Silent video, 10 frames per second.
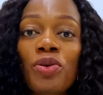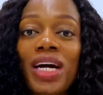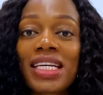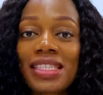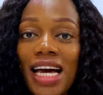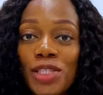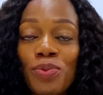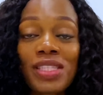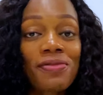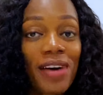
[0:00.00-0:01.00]
you can start
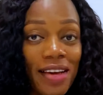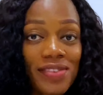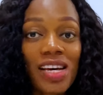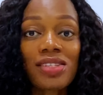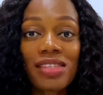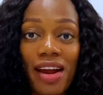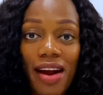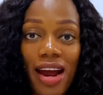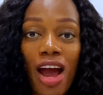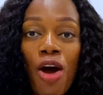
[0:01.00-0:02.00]
with 5,000
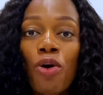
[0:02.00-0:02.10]
naira,